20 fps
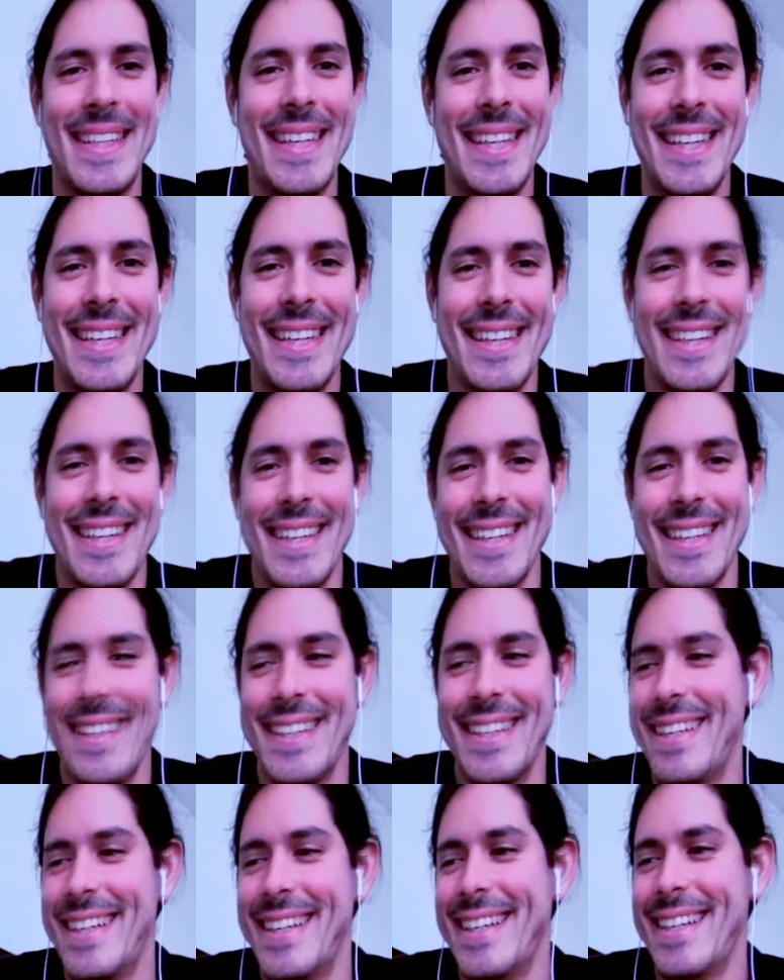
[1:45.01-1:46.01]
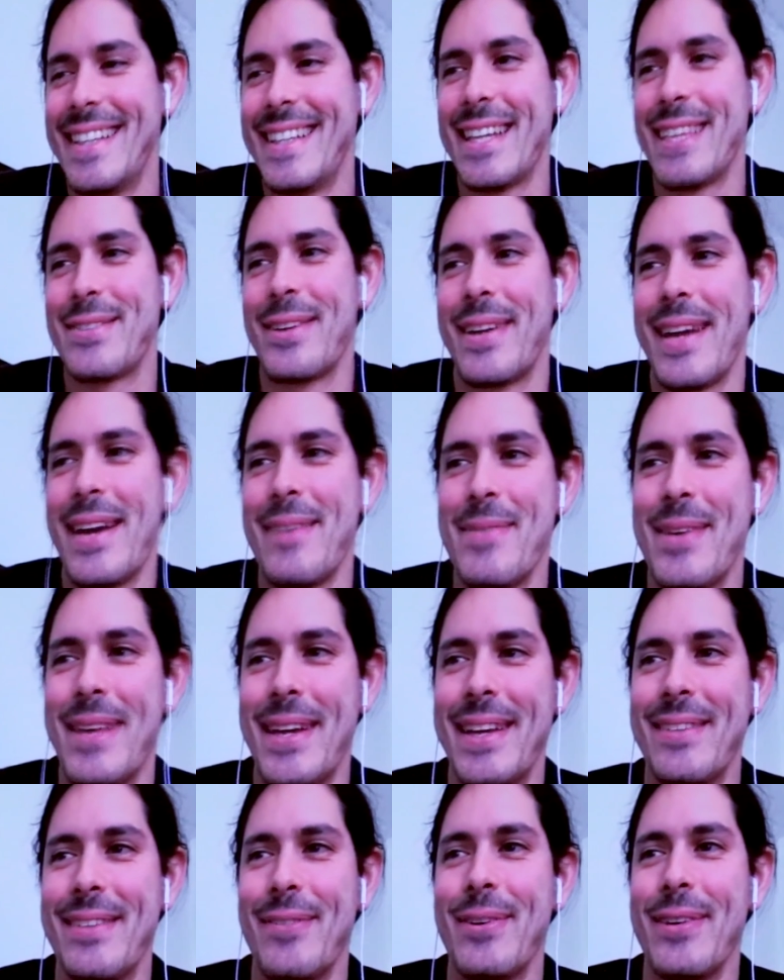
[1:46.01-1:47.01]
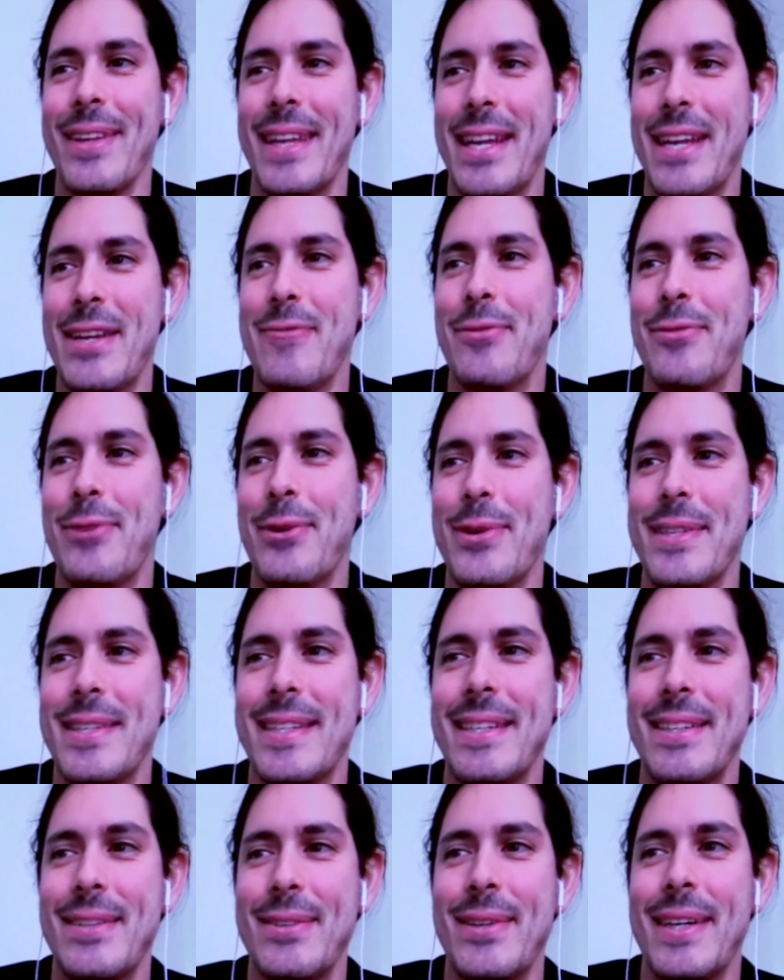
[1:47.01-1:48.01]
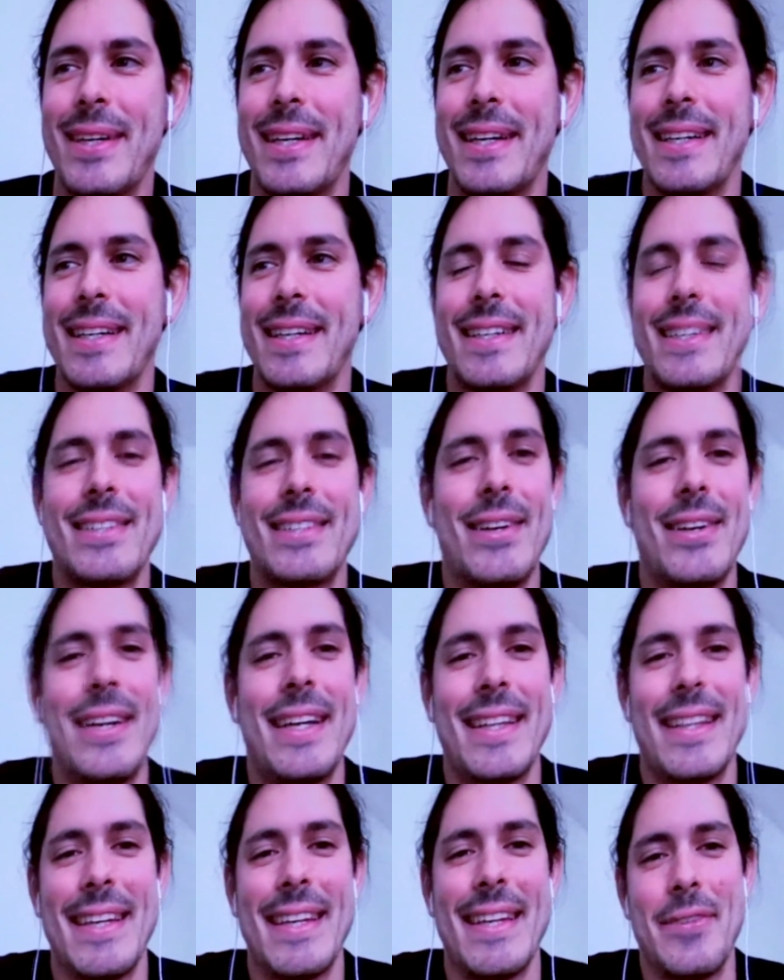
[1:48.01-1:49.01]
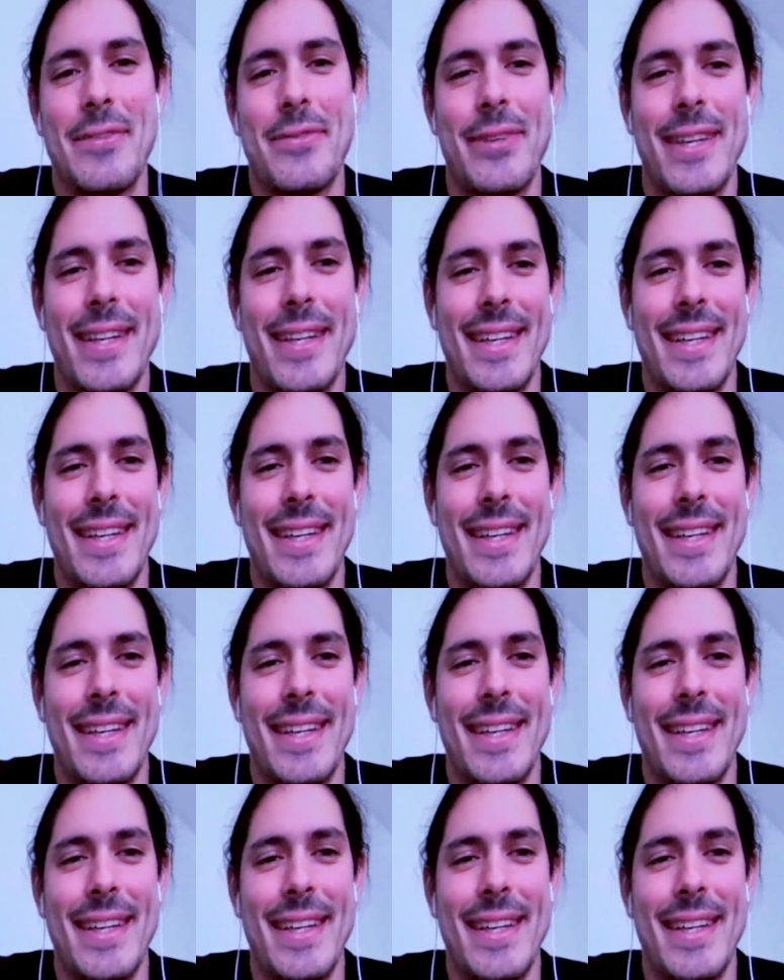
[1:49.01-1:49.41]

That's what got me really influenced to train the knife.